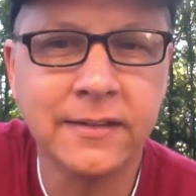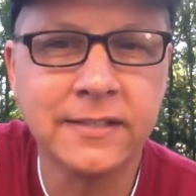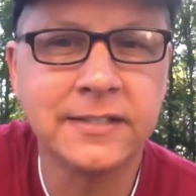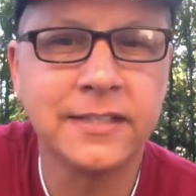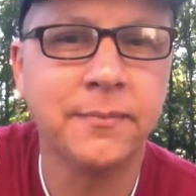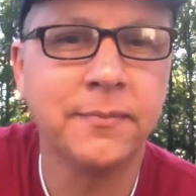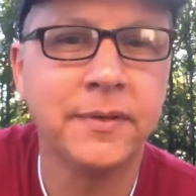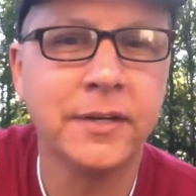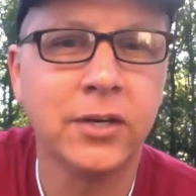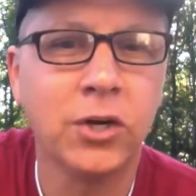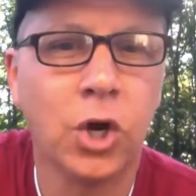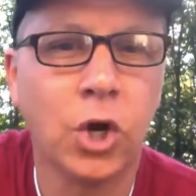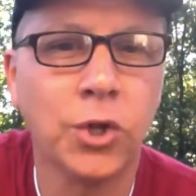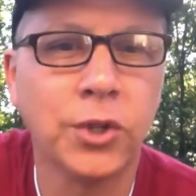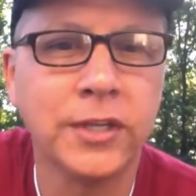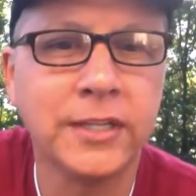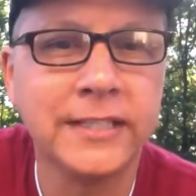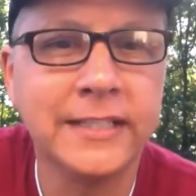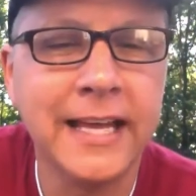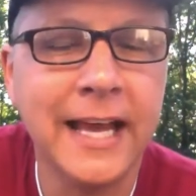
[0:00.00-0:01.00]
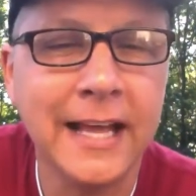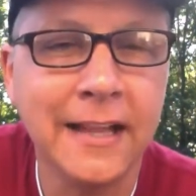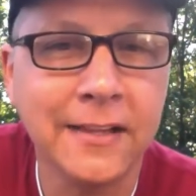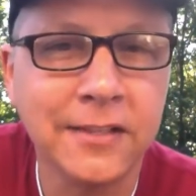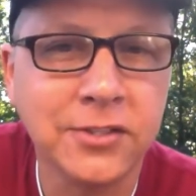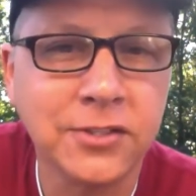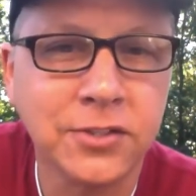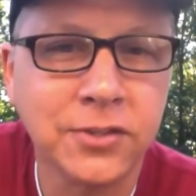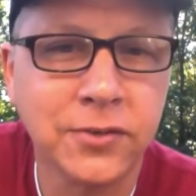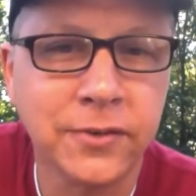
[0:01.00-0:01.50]
is something called a
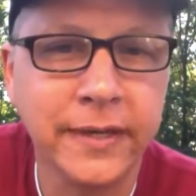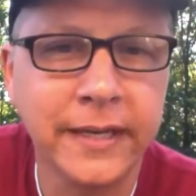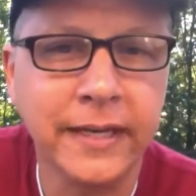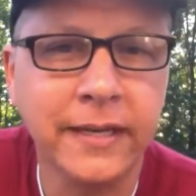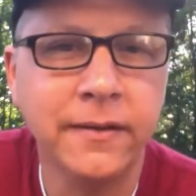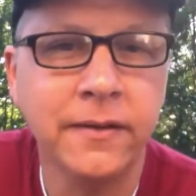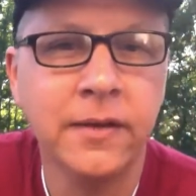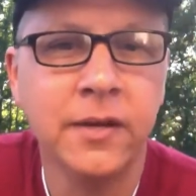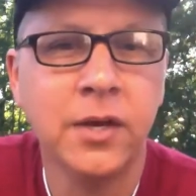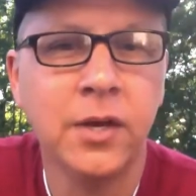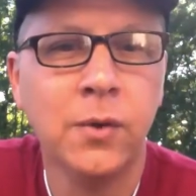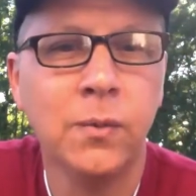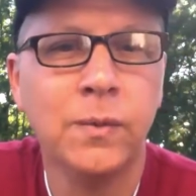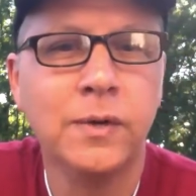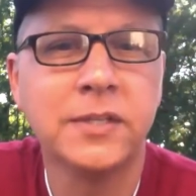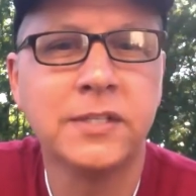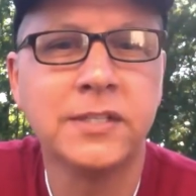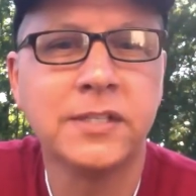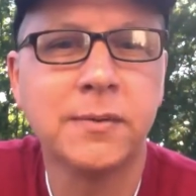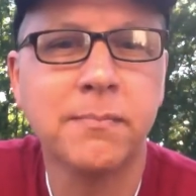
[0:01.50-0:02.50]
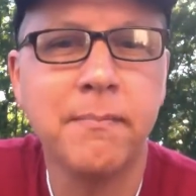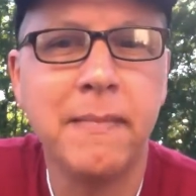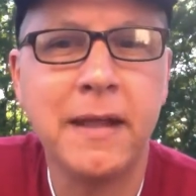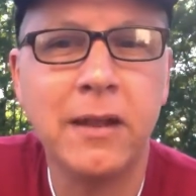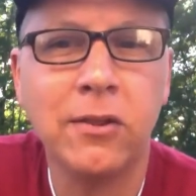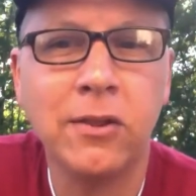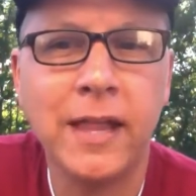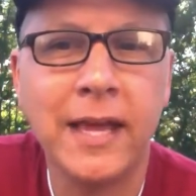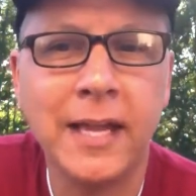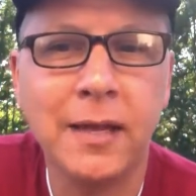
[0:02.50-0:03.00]
telescreen, which is a
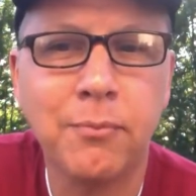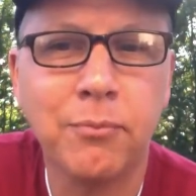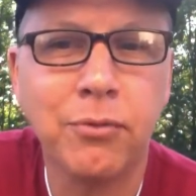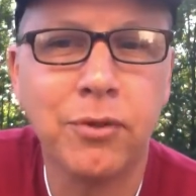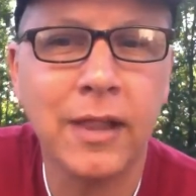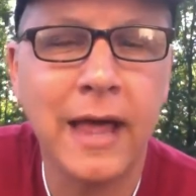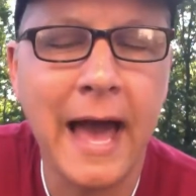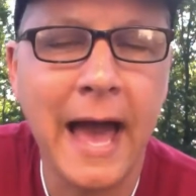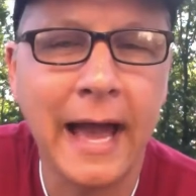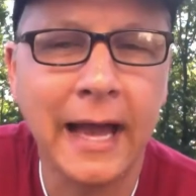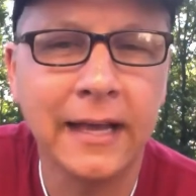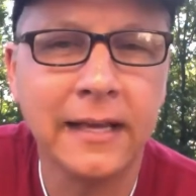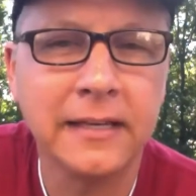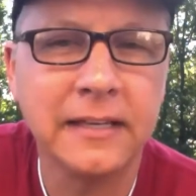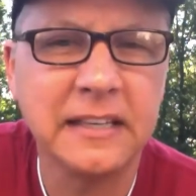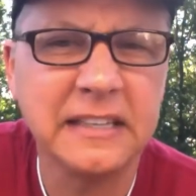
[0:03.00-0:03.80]
metal like plaque.